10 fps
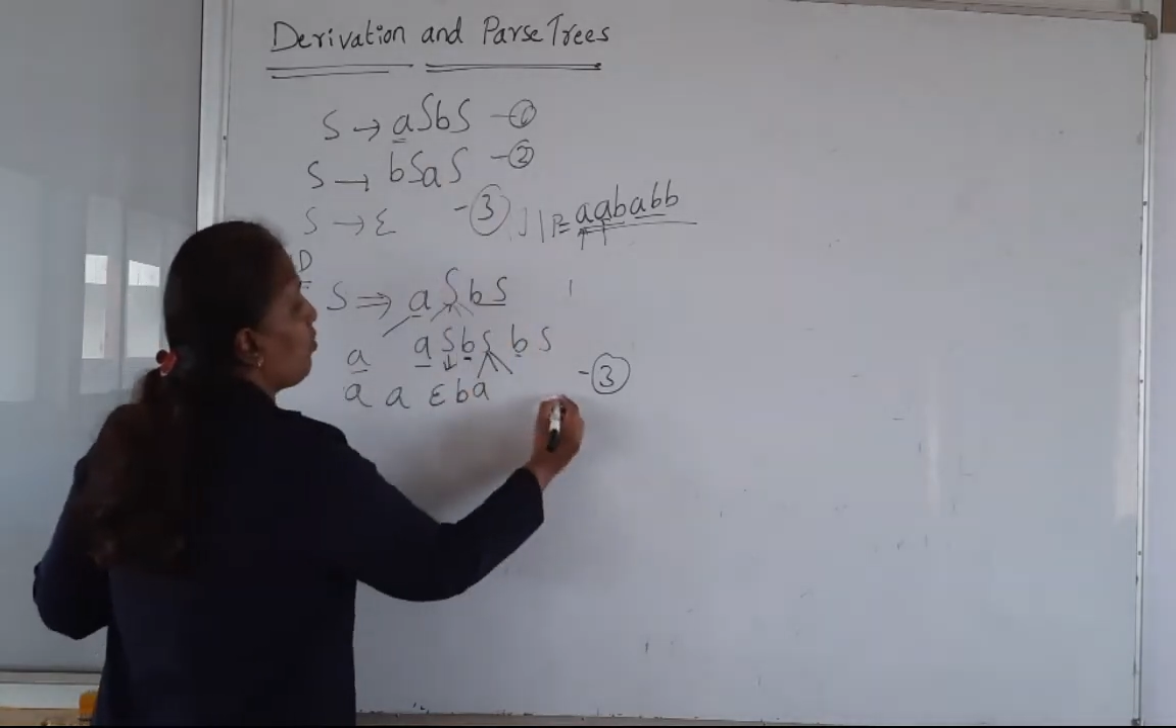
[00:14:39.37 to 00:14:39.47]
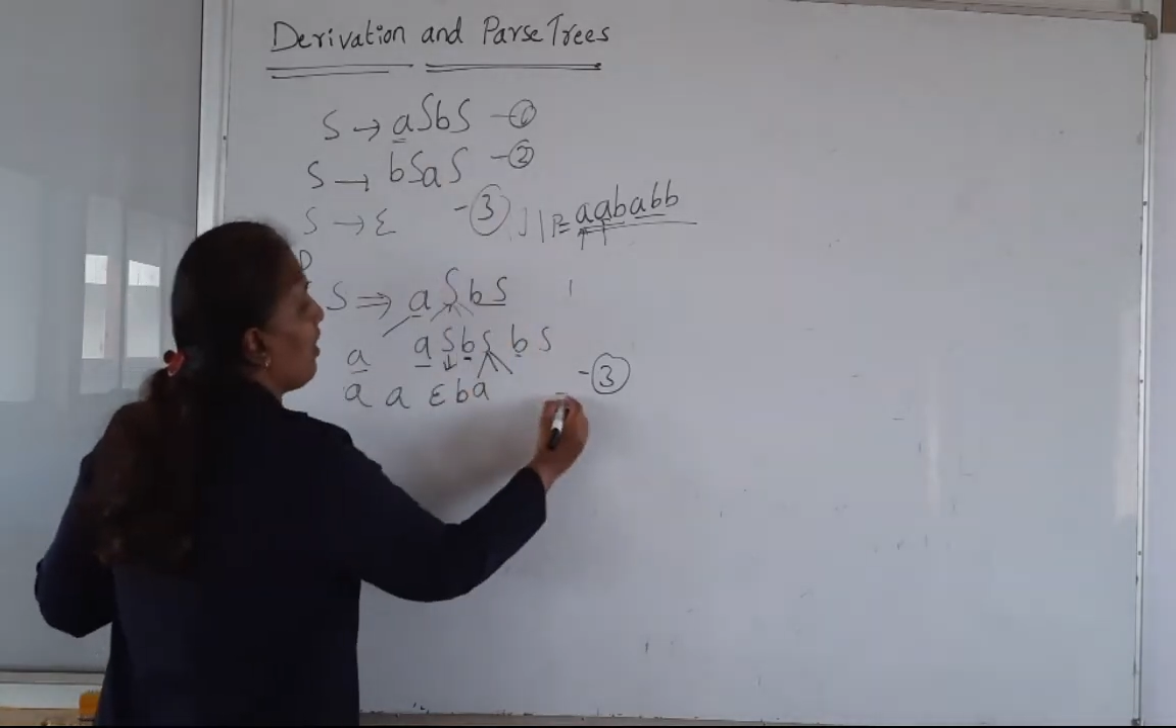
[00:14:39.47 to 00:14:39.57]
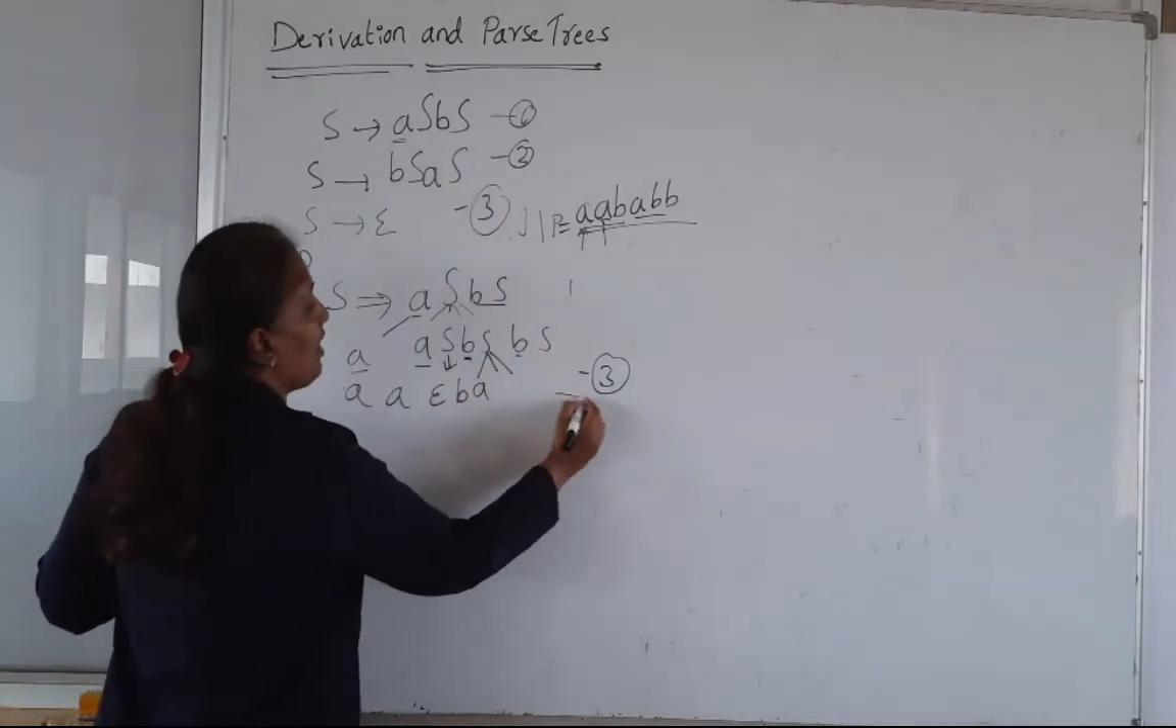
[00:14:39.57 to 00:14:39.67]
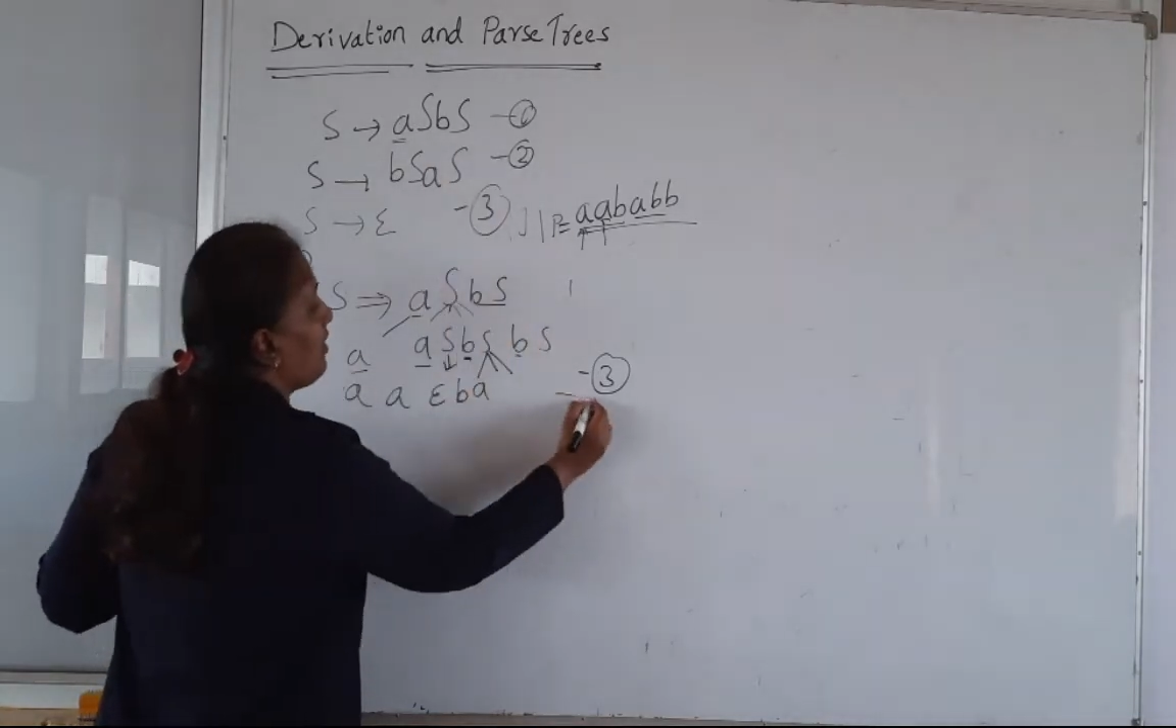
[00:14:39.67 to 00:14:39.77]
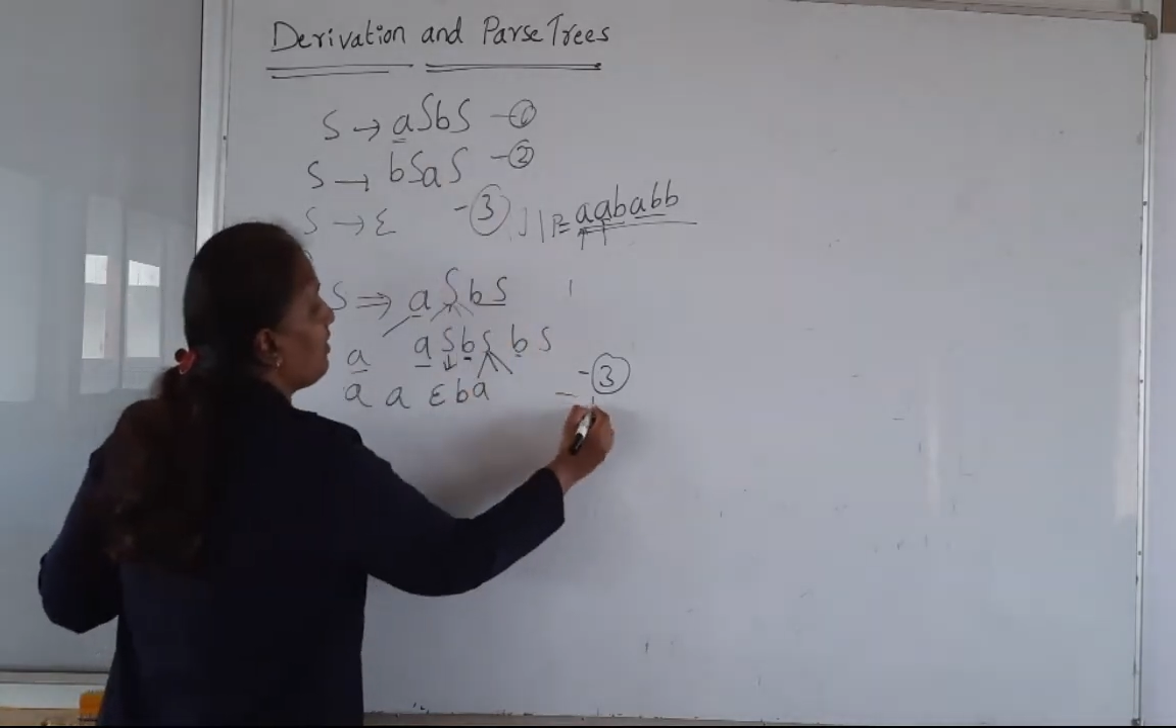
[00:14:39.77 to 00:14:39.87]

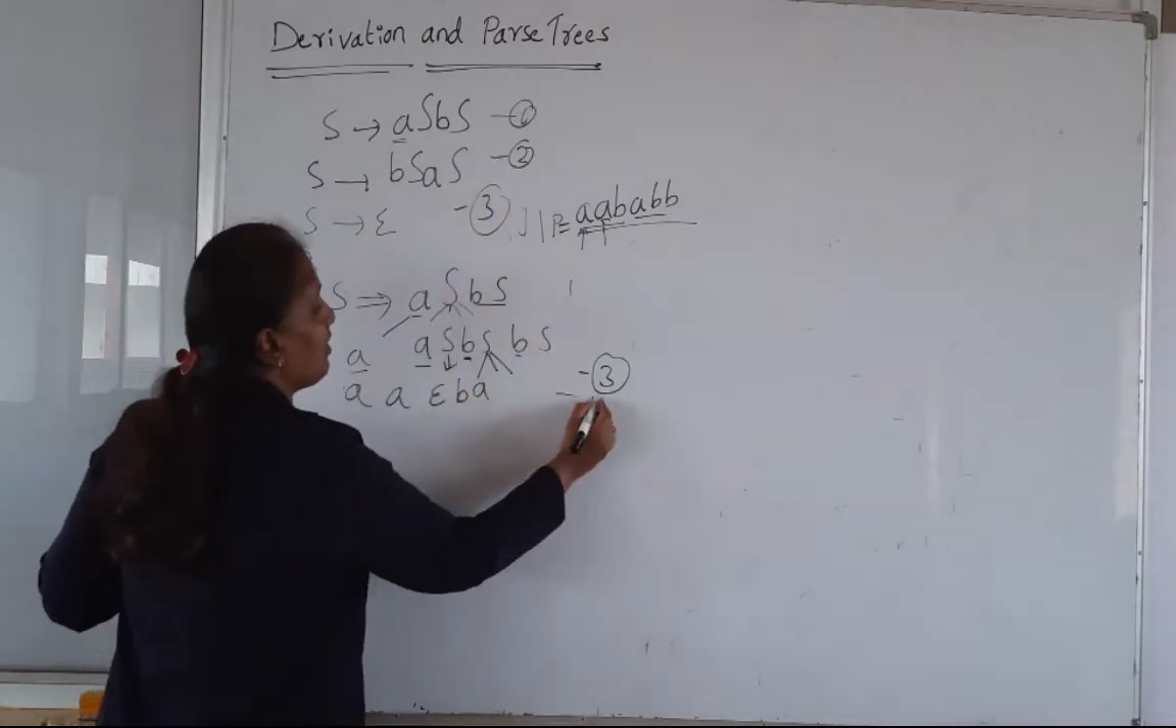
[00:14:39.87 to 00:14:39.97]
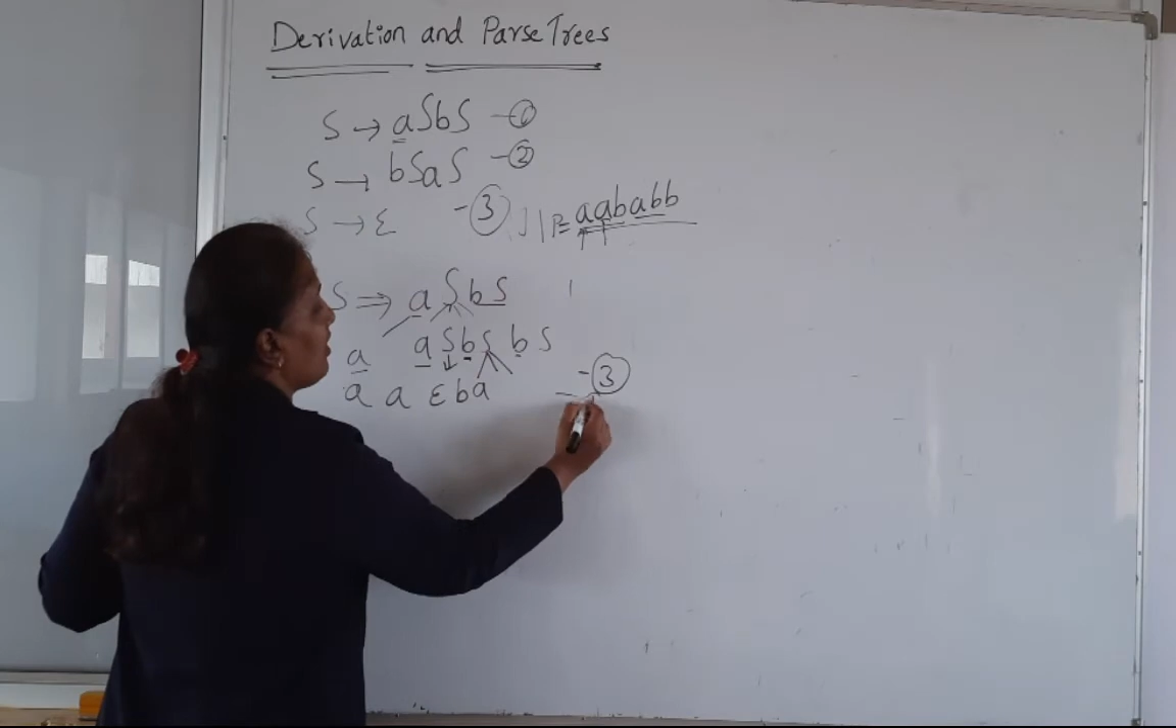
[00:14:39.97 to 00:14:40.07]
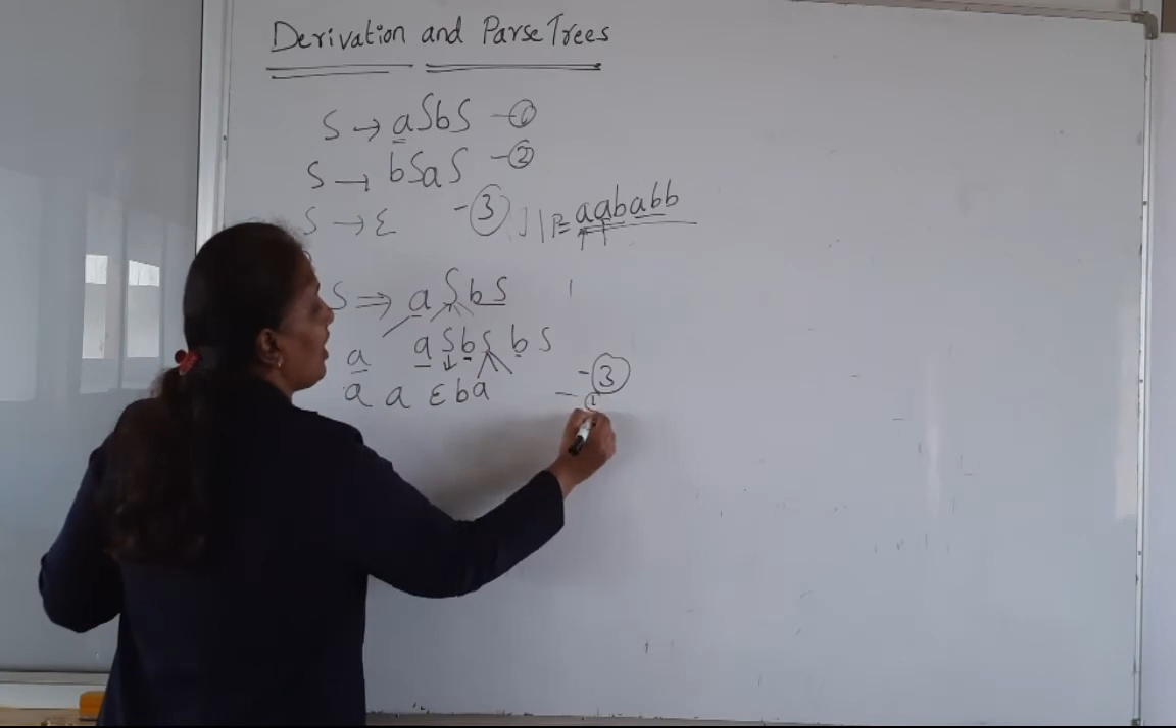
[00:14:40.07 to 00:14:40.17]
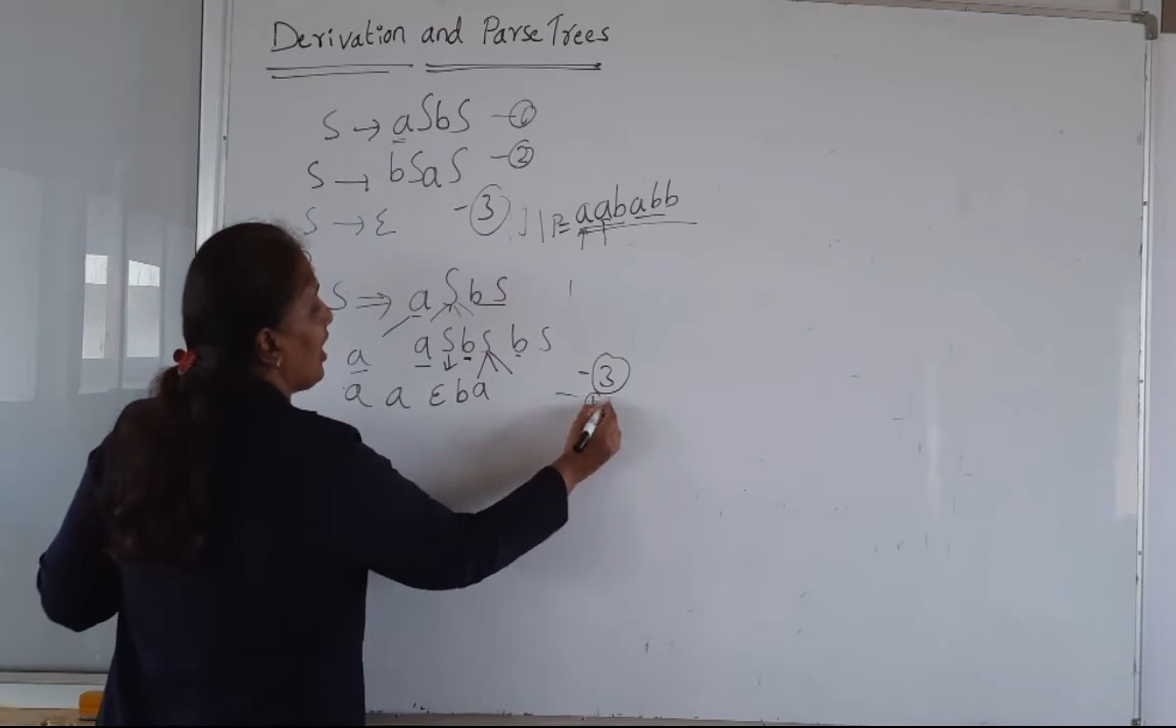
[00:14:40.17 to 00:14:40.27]
1,